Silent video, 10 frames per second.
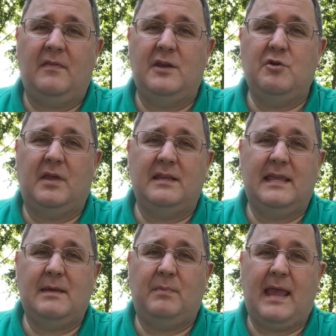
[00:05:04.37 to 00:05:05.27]
then you can
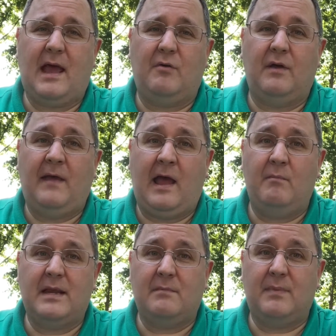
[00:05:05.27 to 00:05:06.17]
keep count of how
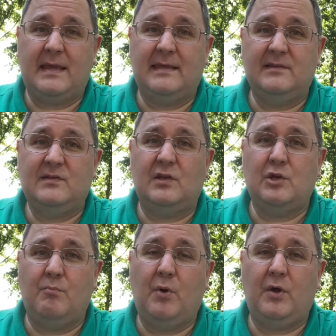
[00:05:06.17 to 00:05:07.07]
many beans
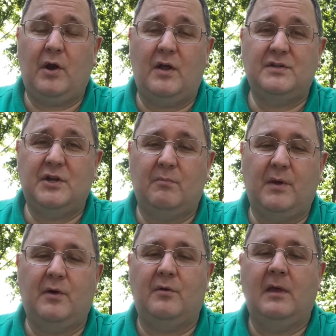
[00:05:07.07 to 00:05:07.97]
you put onto your
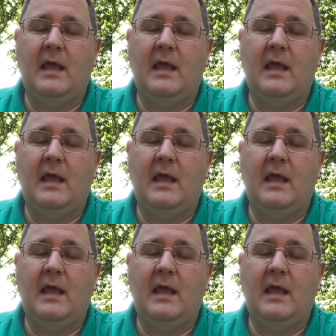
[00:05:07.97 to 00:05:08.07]
boat.